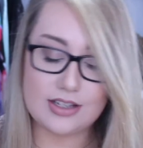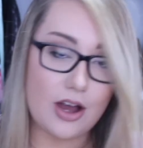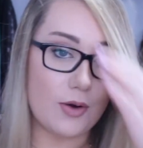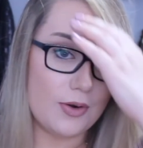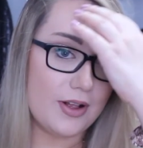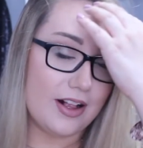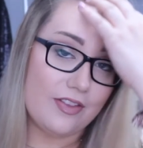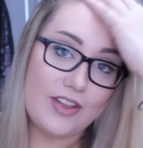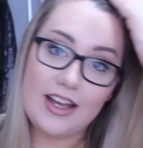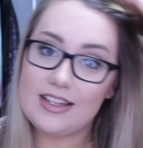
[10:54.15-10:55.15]
So
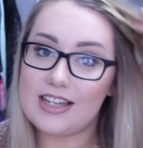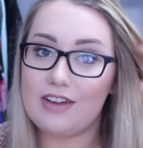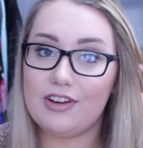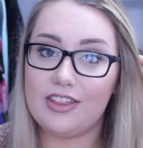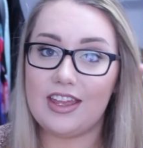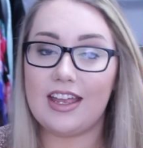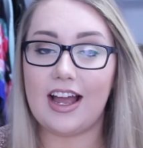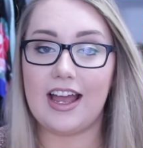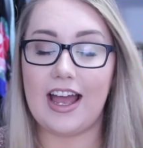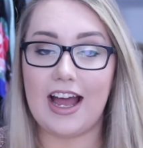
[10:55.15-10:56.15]
that is
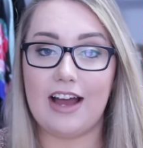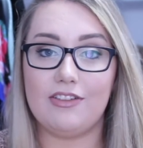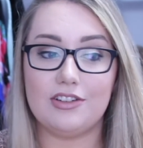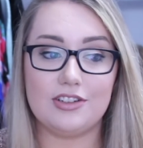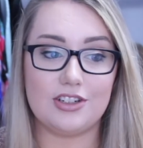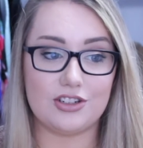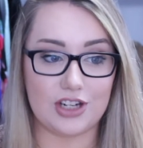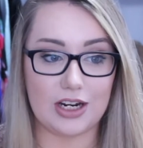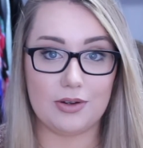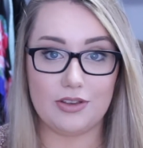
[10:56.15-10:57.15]
everything I have to
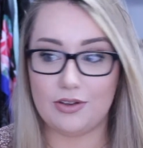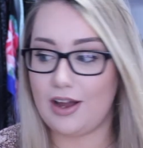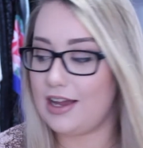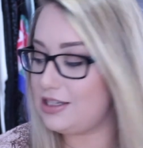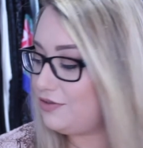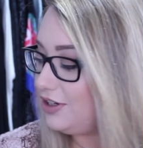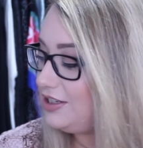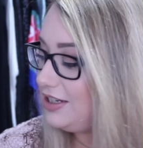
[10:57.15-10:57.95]
share with you guys for